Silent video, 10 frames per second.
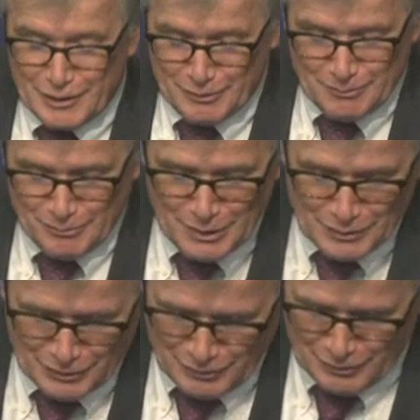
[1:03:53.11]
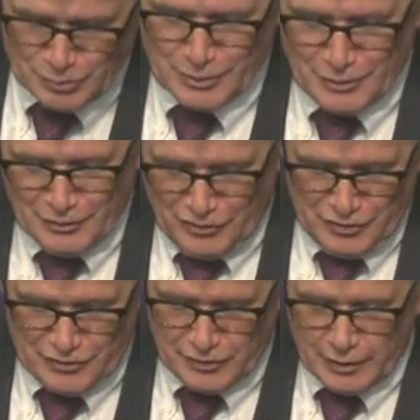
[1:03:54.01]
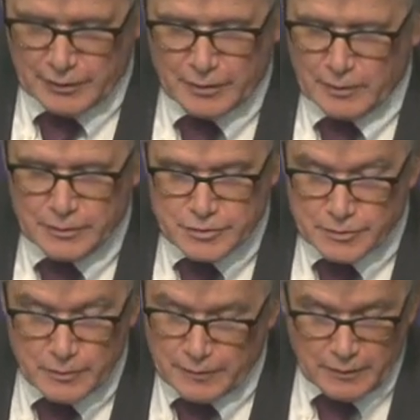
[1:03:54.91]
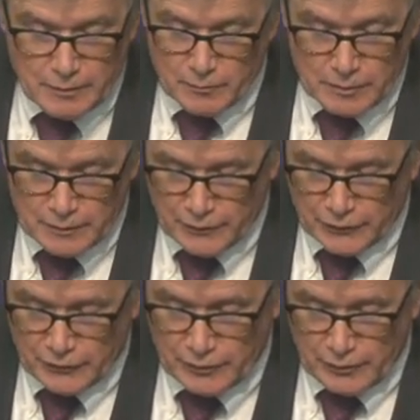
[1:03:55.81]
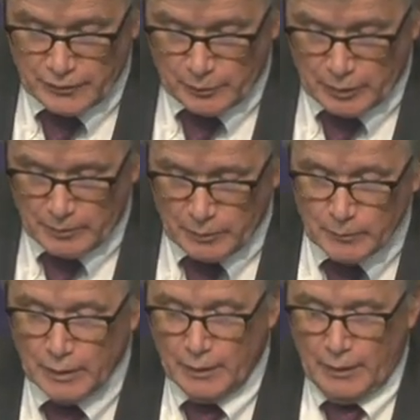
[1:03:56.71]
I don't mean to treat it as just a technical issue. I think it really is a serious problem.